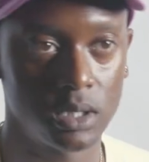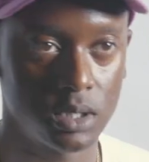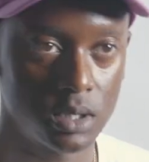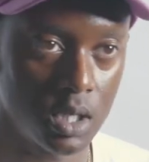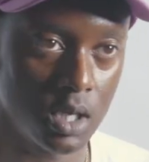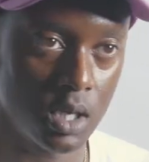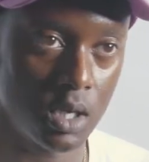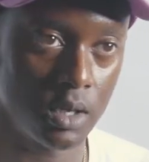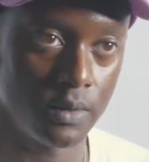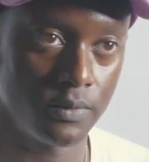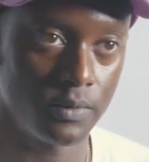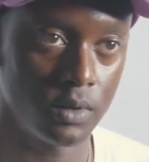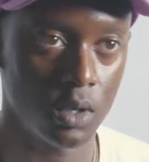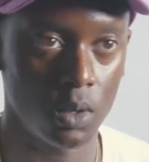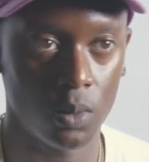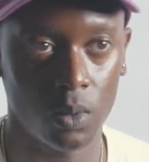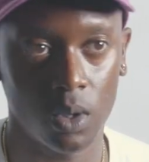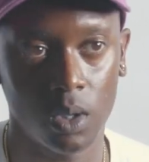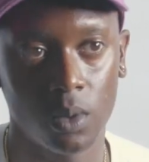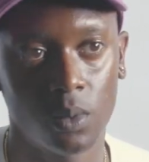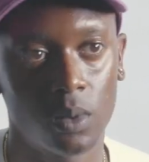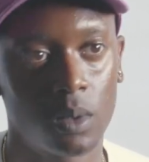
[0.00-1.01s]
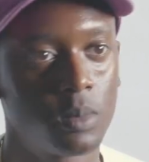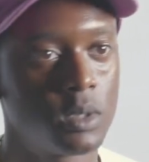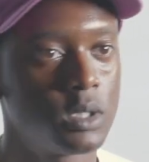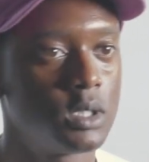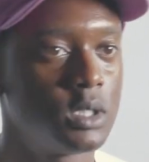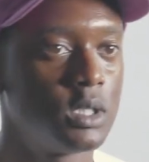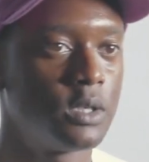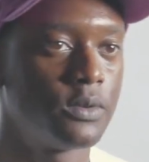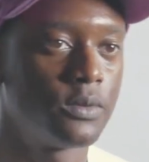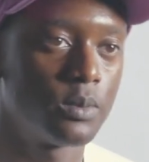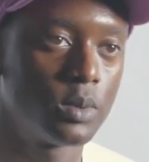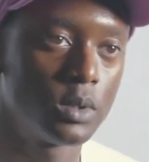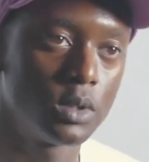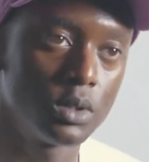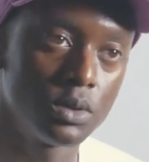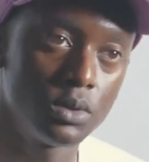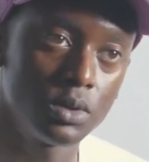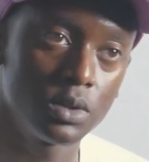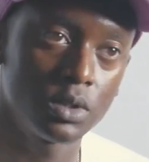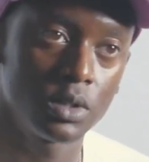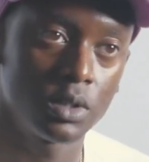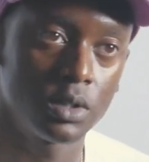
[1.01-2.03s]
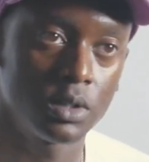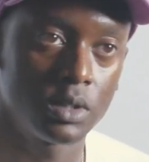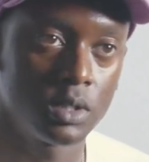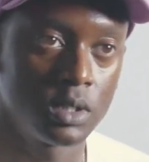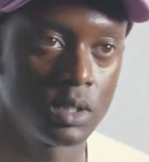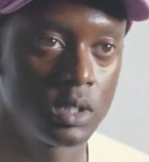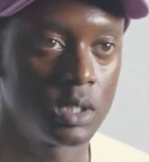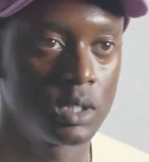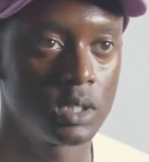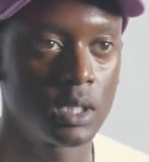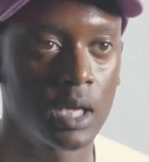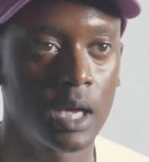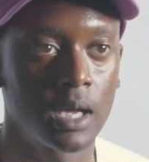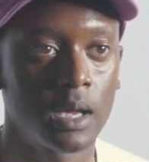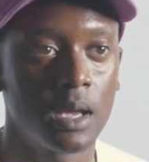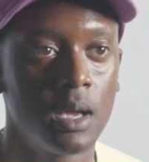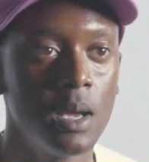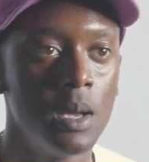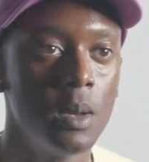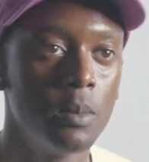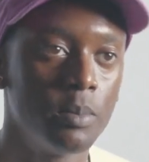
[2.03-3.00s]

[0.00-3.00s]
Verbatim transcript: and stuff, you know, working with a bunch of different producers and just like